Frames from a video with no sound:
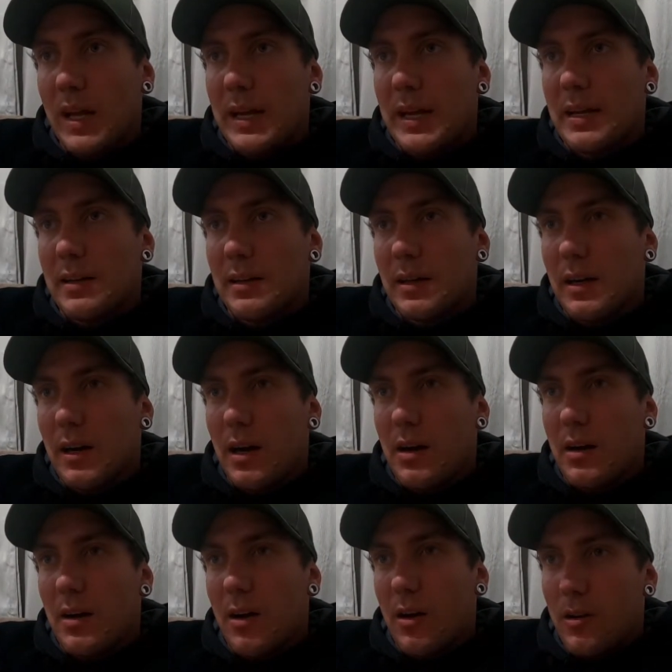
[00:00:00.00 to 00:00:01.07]
and
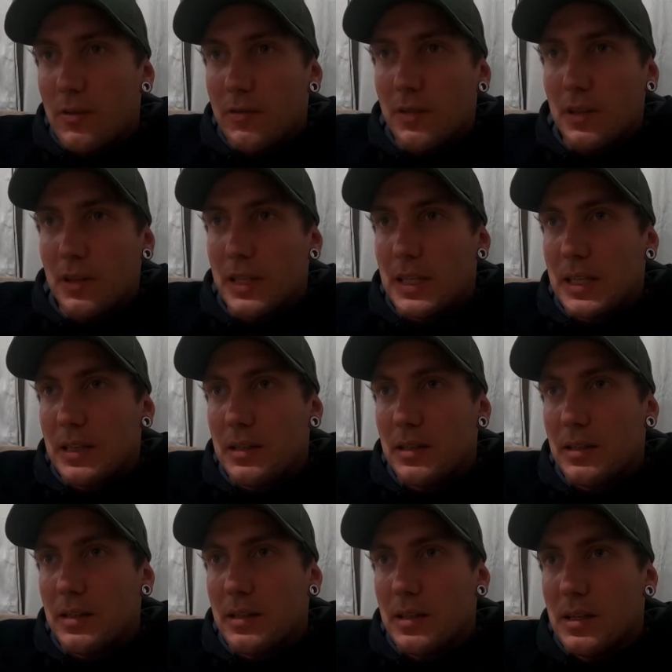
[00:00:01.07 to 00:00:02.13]
hopefully
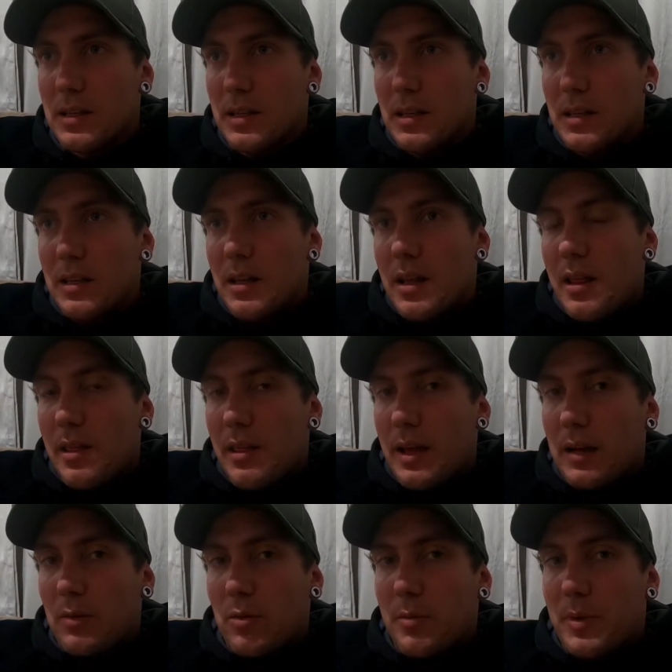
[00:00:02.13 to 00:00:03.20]

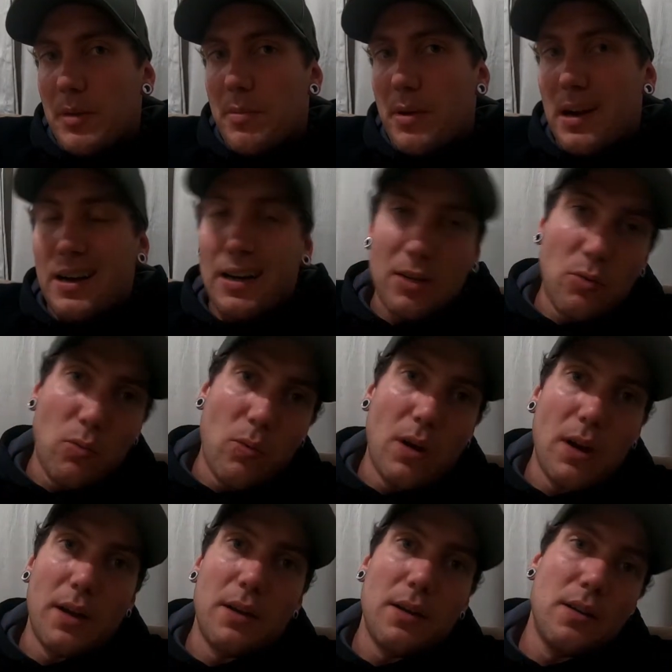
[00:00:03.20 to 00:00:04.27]
that will be part
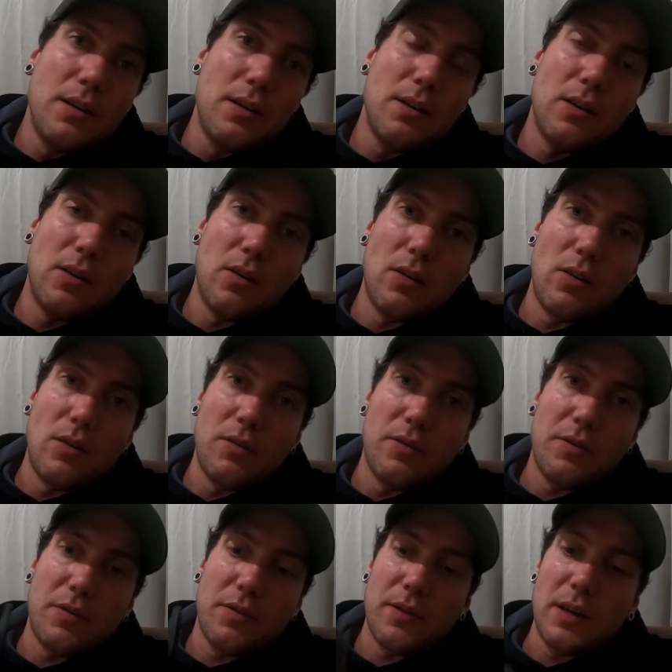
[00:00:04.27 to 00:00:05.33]
one of
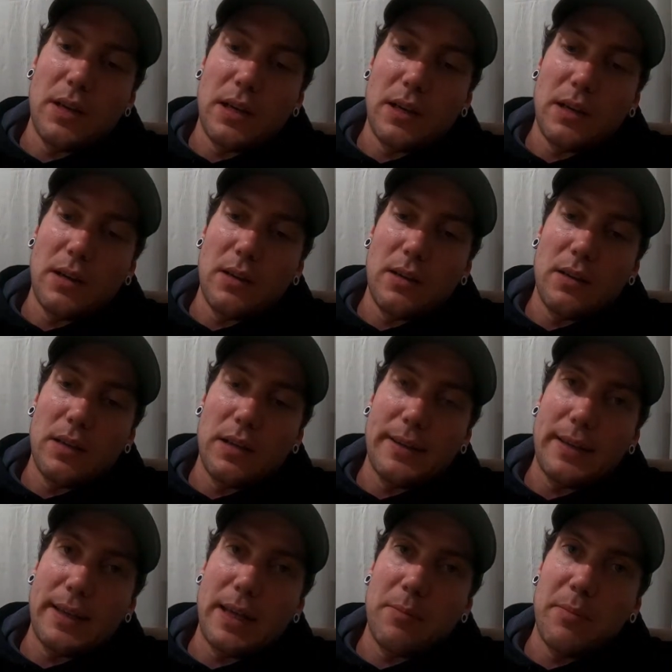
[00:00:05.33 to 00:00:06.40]

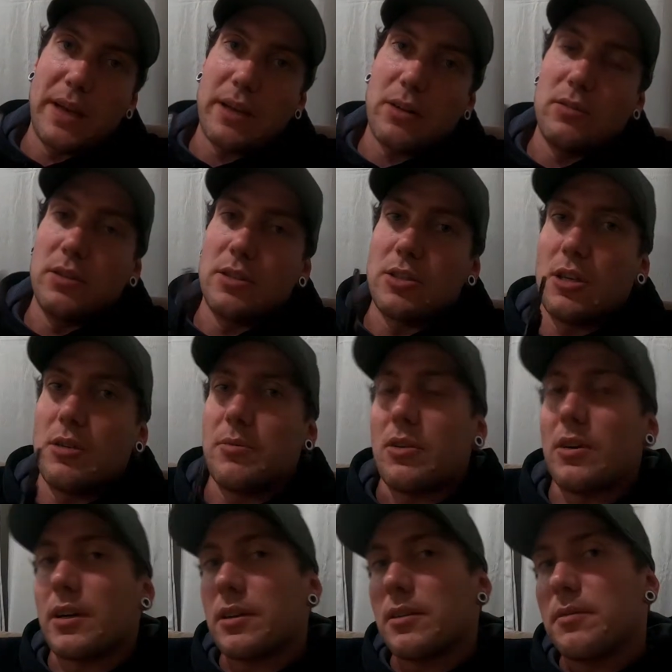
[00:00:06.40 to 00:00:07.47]
get back on the dirt bike.